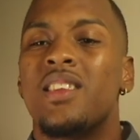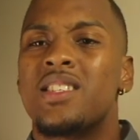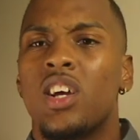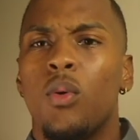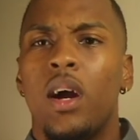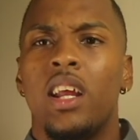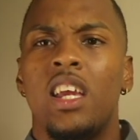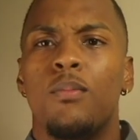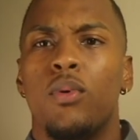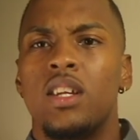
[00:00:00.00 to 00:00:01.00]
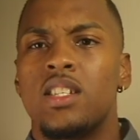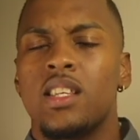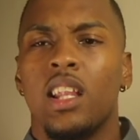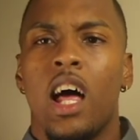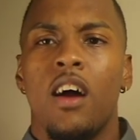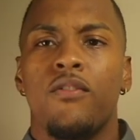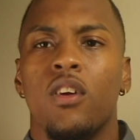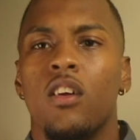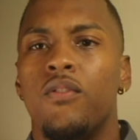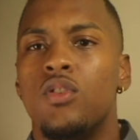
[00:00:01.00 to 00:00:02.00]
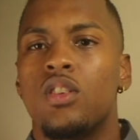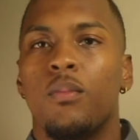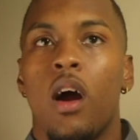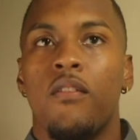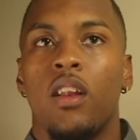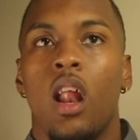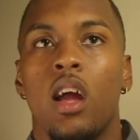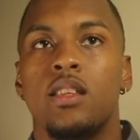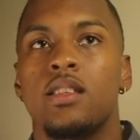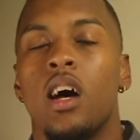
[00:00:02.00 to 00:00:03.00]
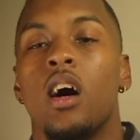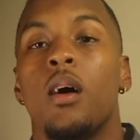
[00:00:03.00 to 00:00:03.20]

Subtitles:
This is a good way to keep bridges alive for future profit nights.